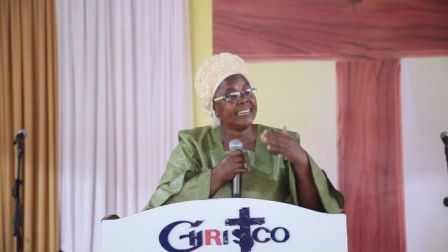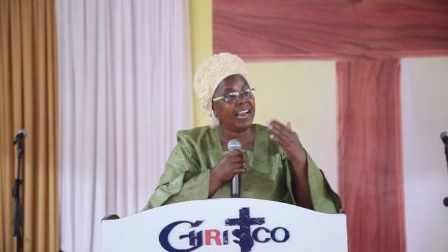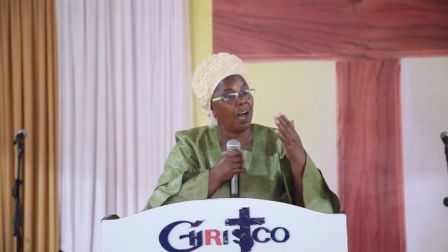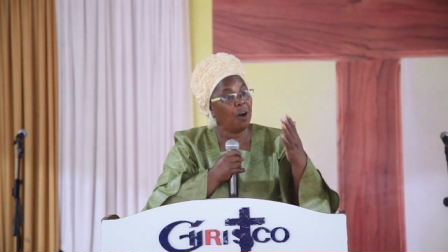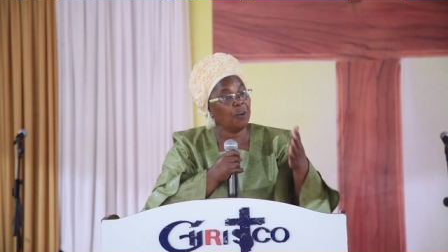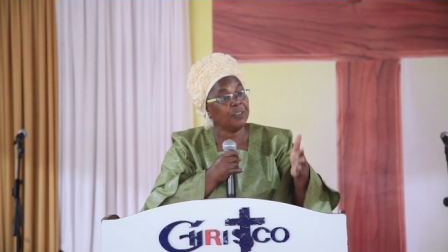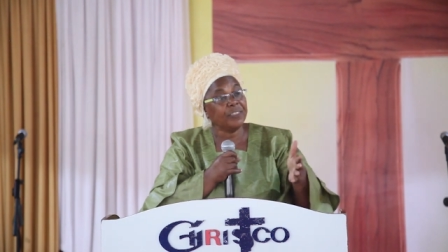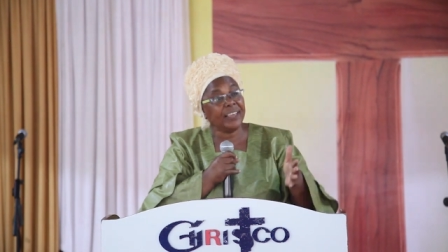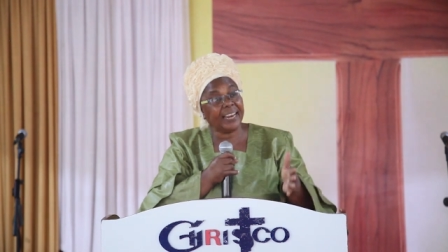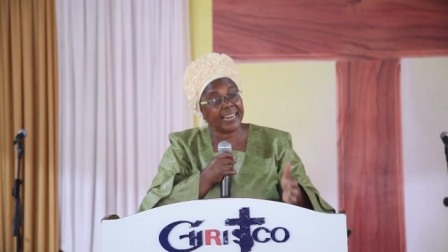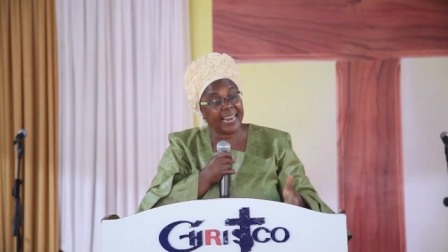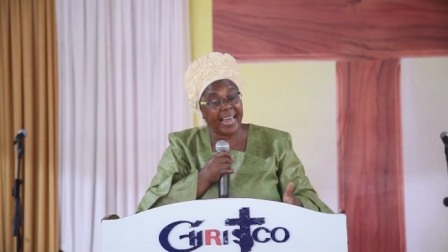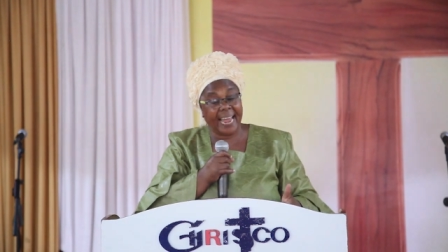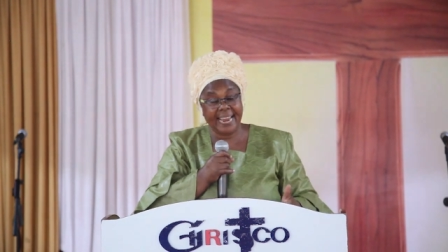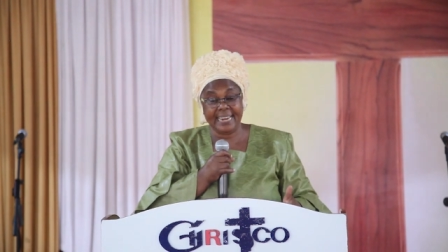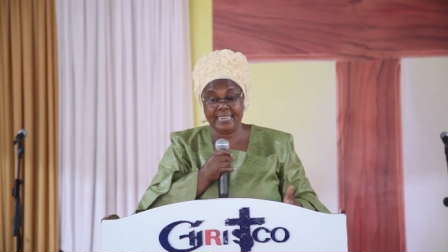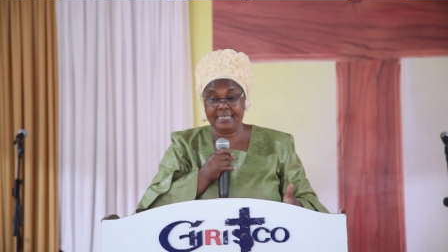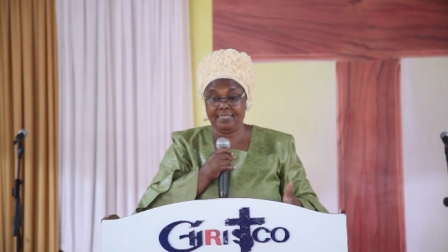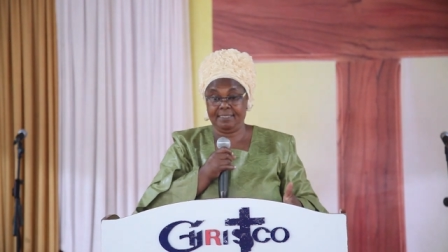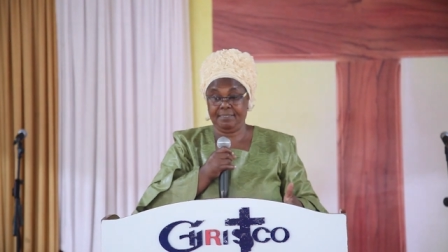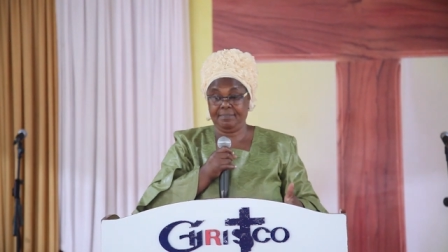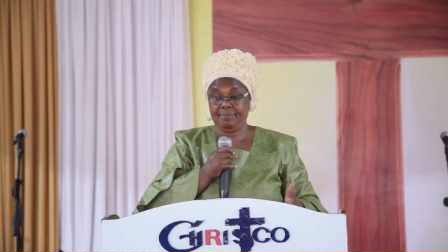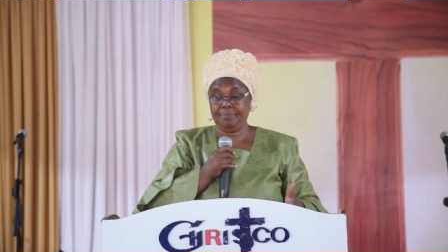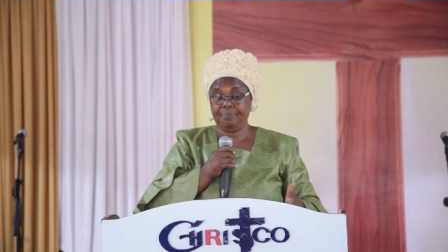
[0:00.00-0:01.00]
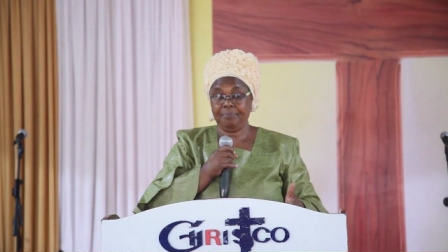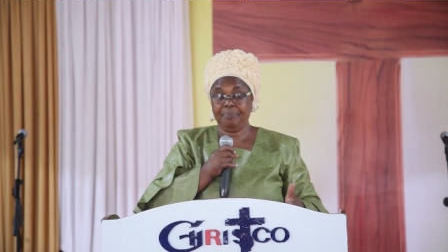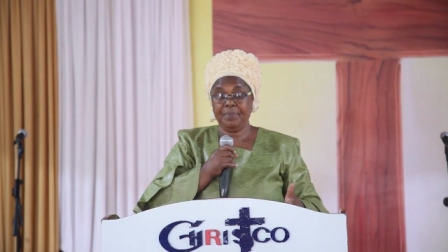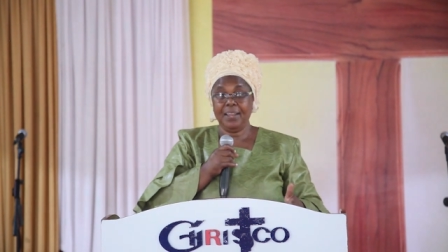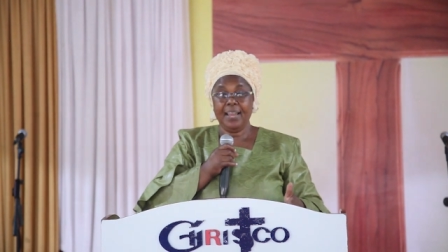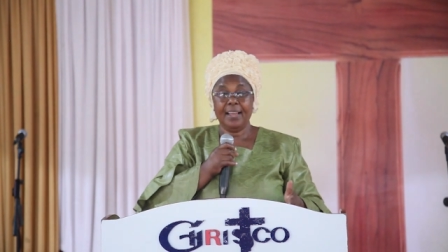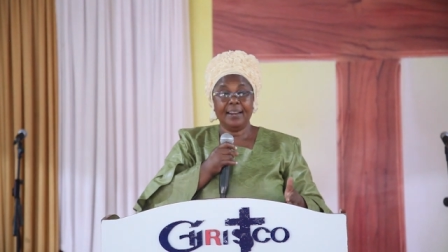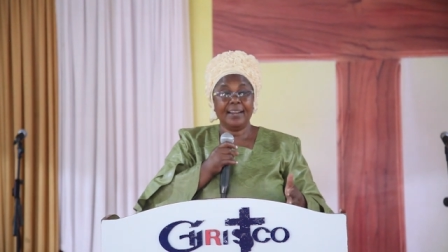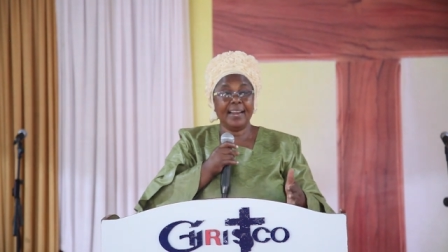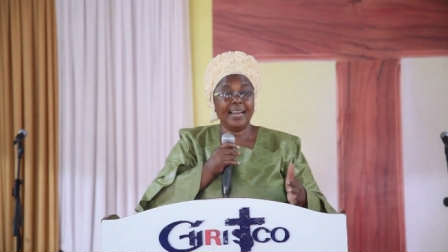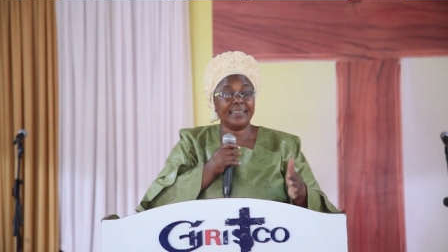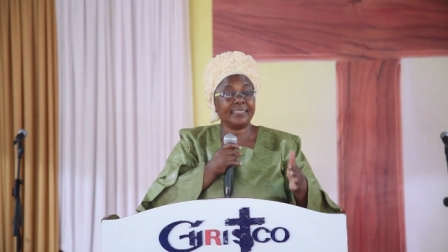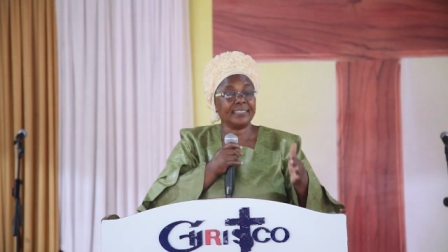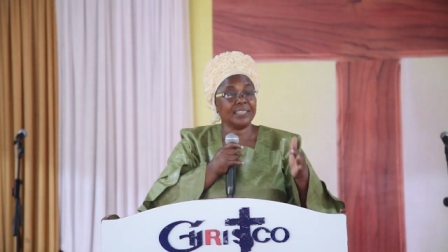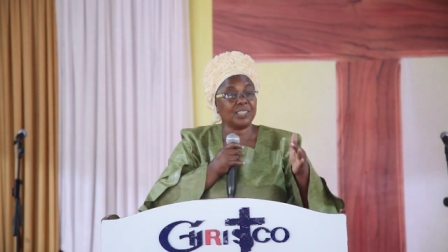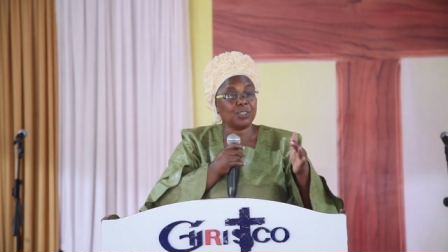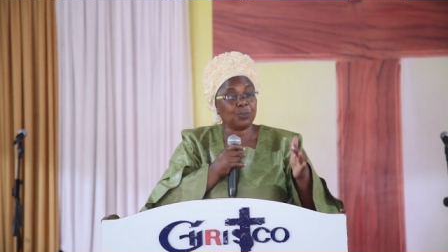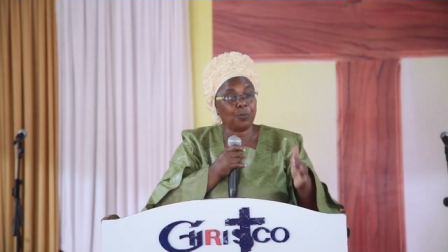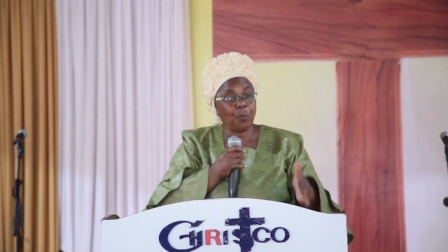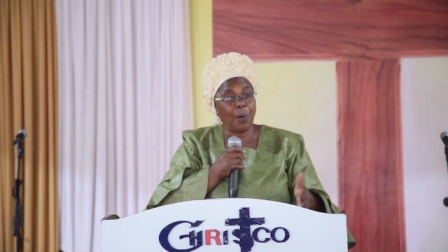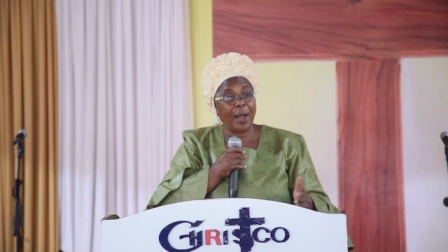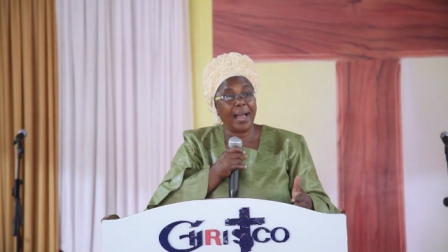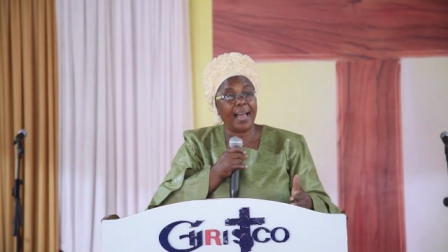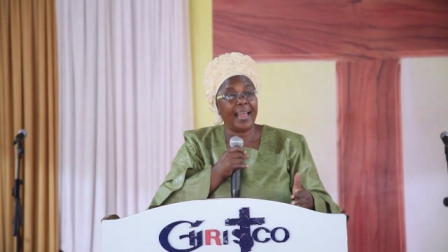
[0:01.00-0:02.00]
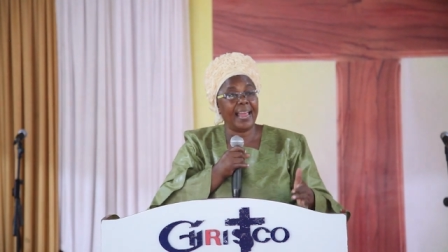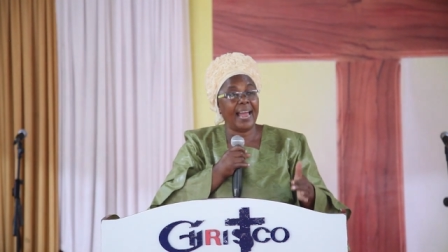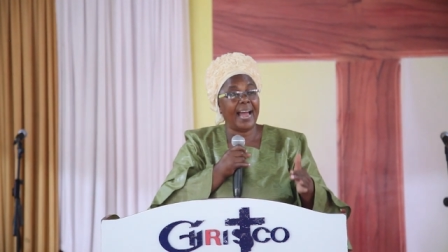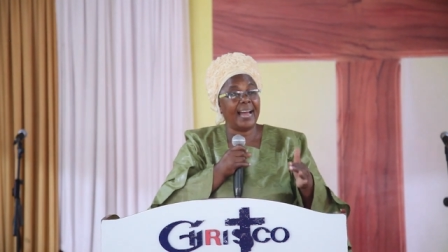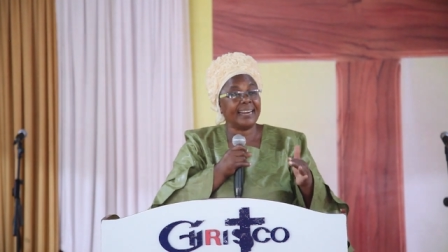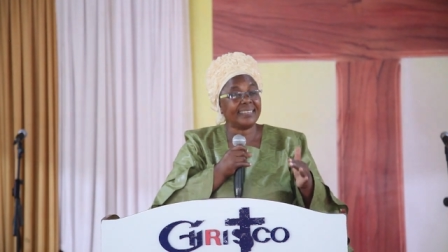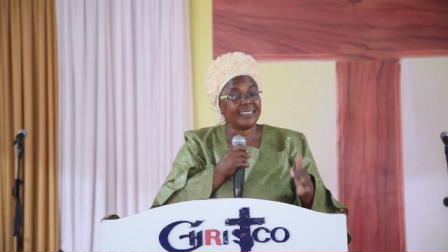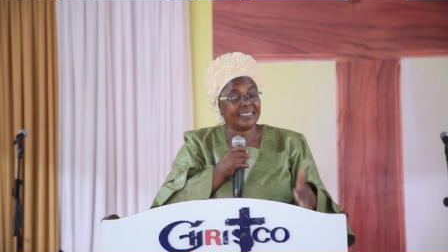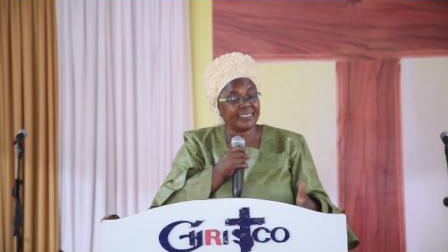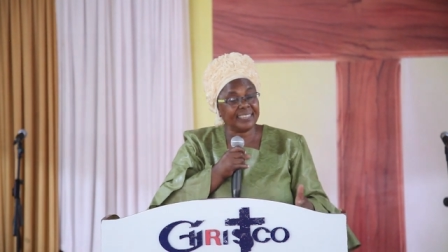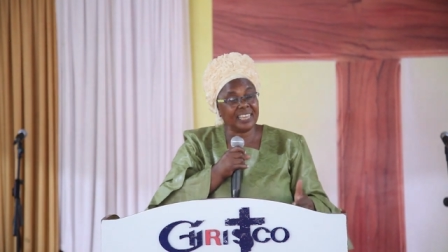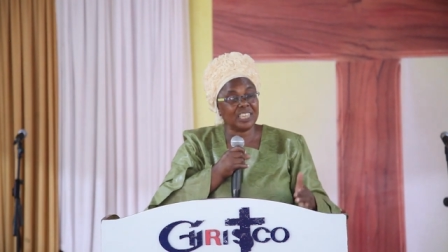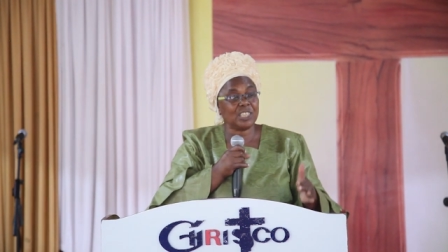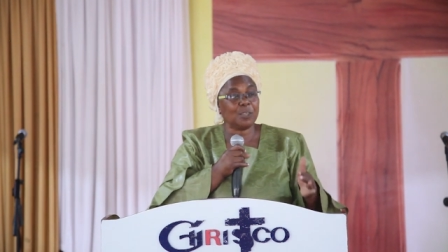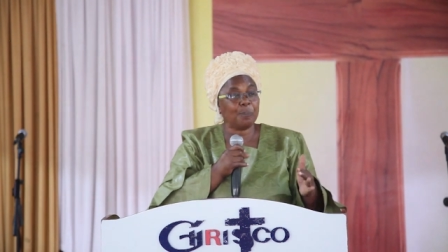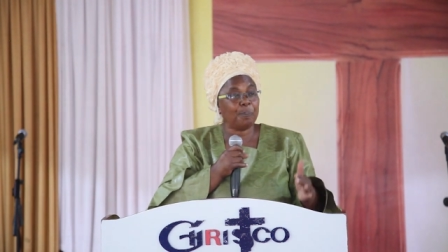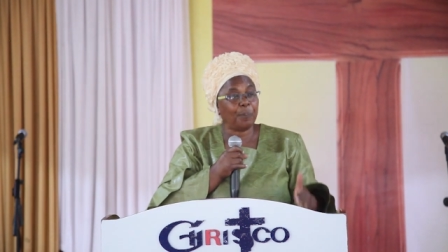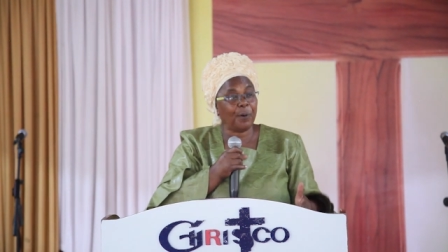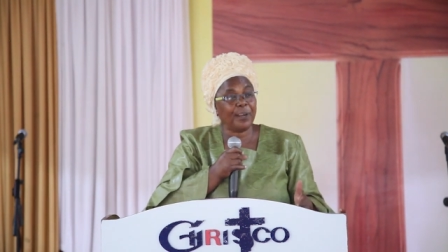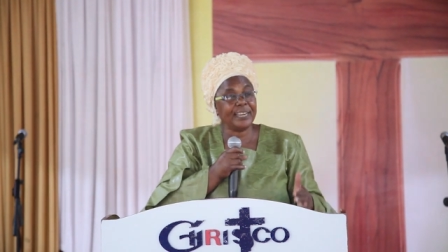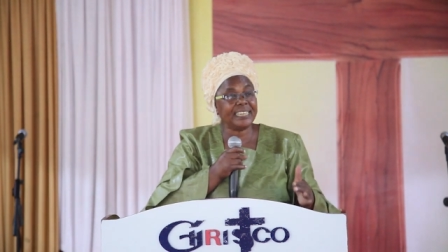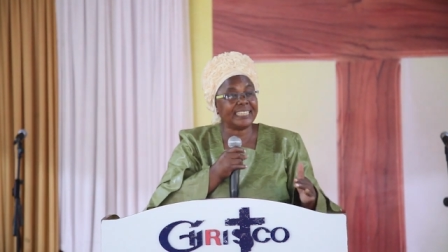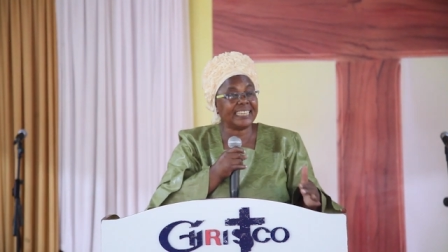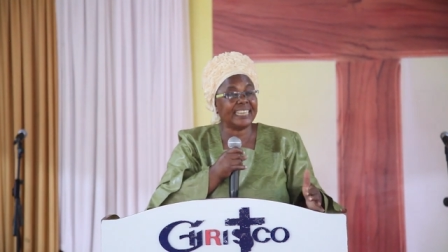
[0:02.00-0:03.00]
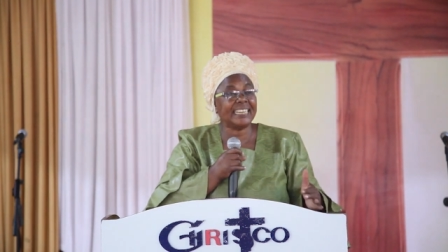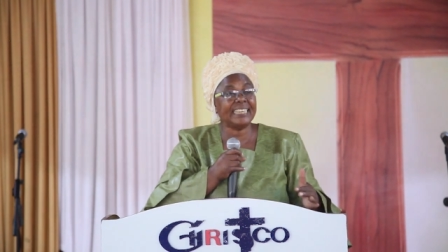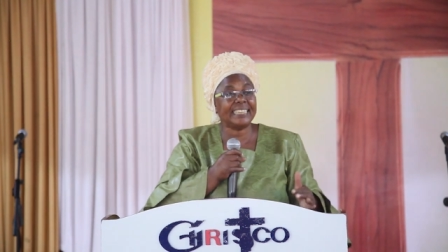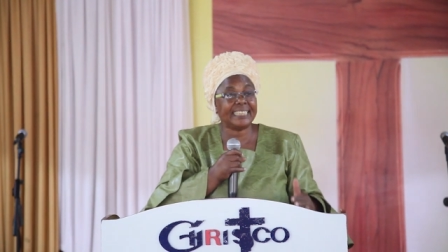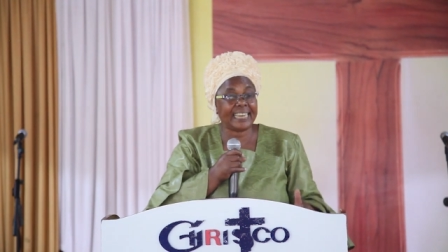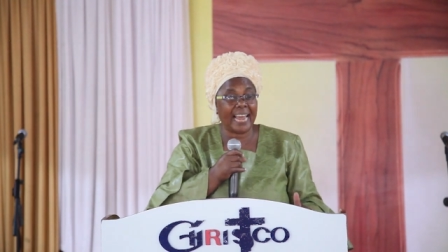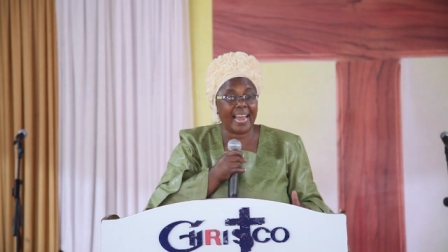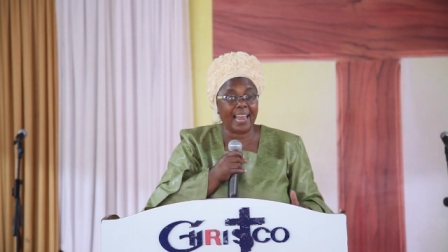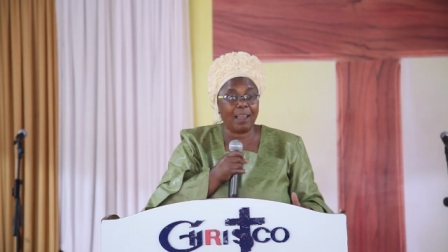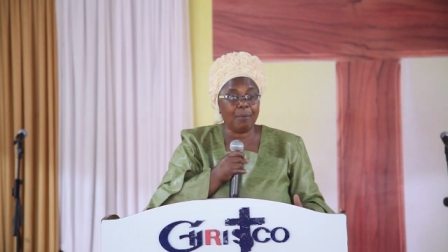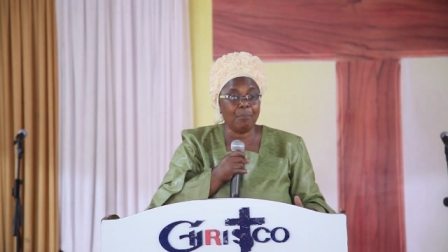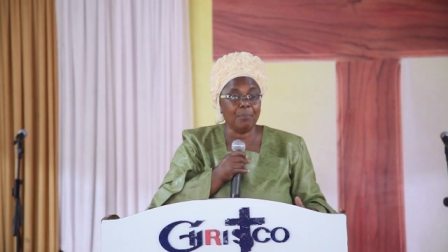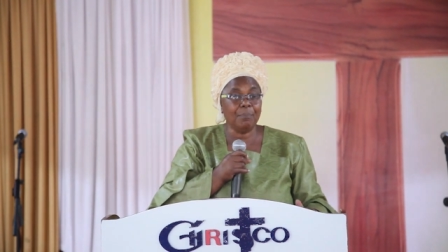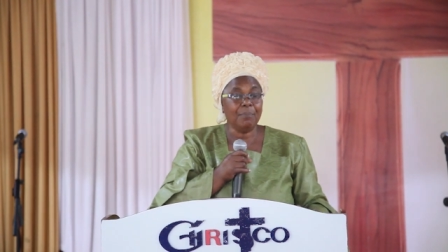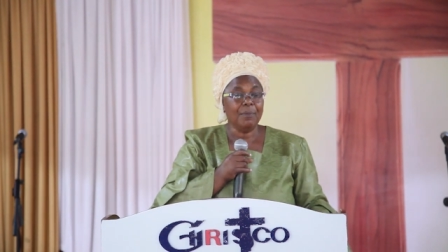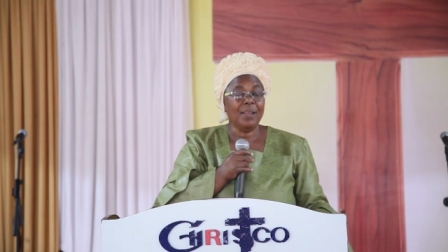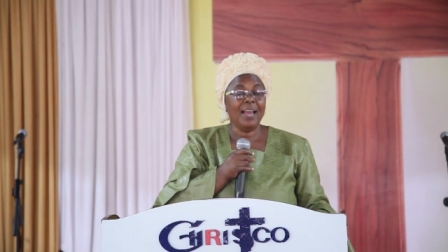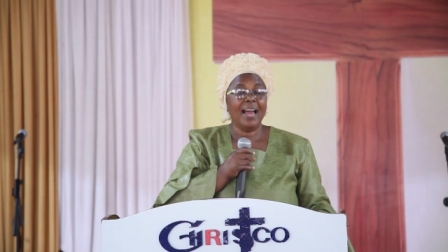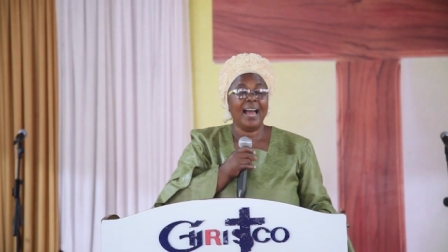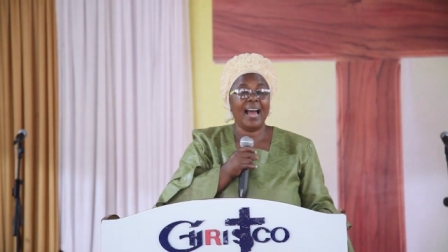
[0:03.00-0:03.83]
down the line. That is why at this point in time,